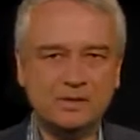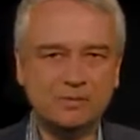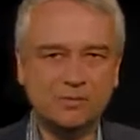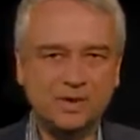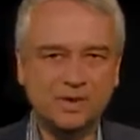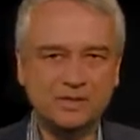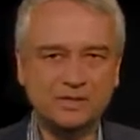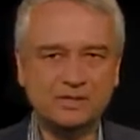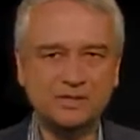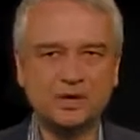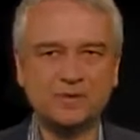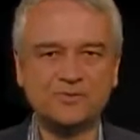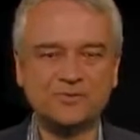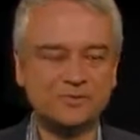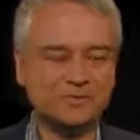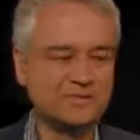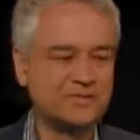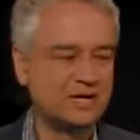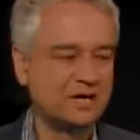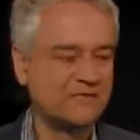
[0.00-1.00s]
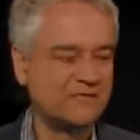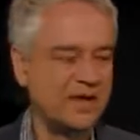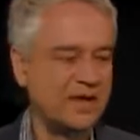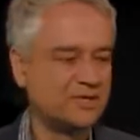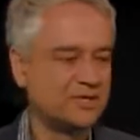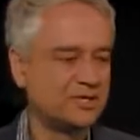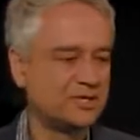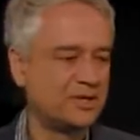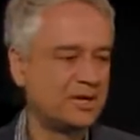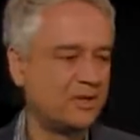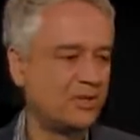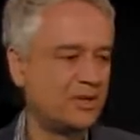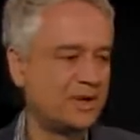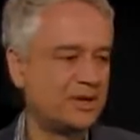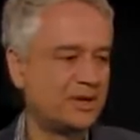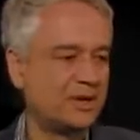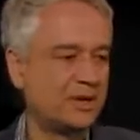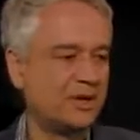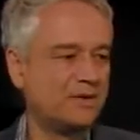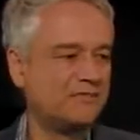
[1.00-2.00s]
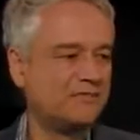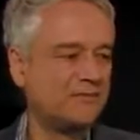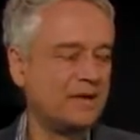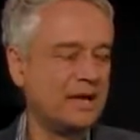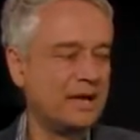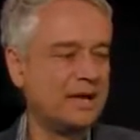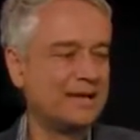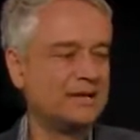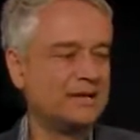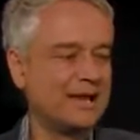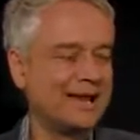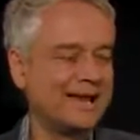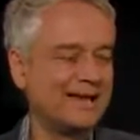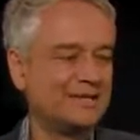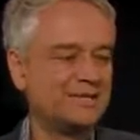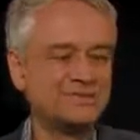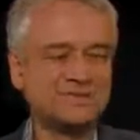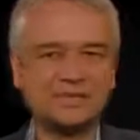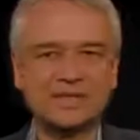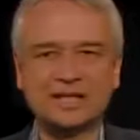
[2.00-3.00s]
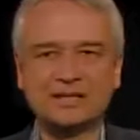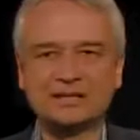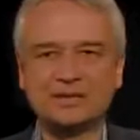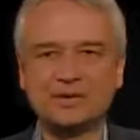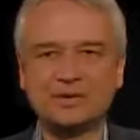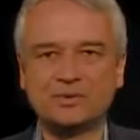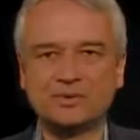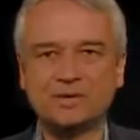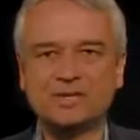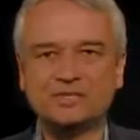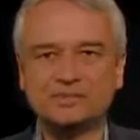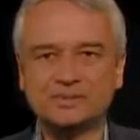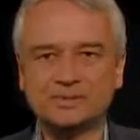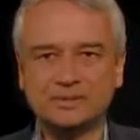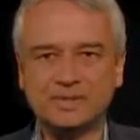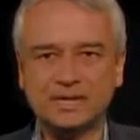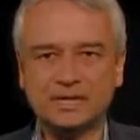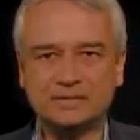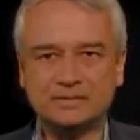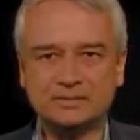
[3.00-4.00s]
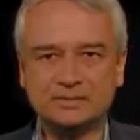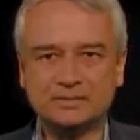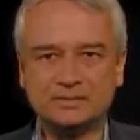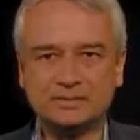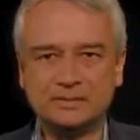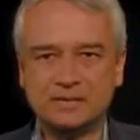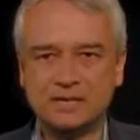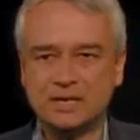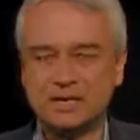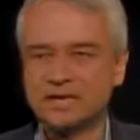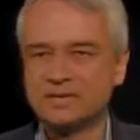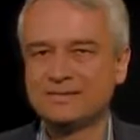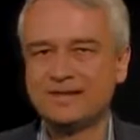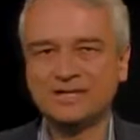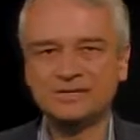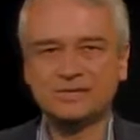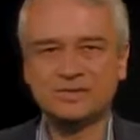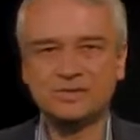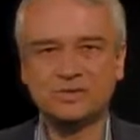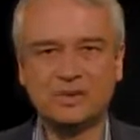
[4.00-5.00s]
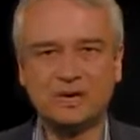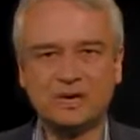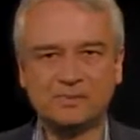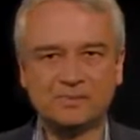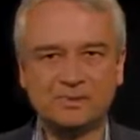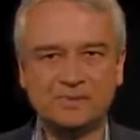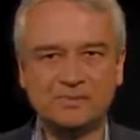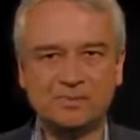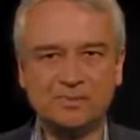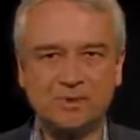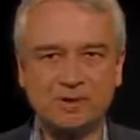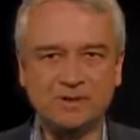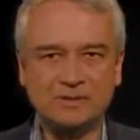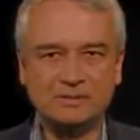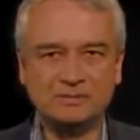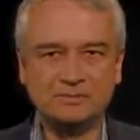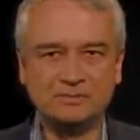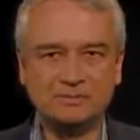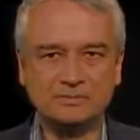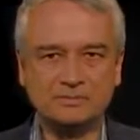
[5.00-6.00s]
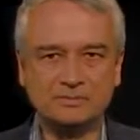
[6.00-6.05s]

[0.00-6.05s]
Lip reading: we could go through the derivation and we could find an answer that agrees with this. That's incredibly important.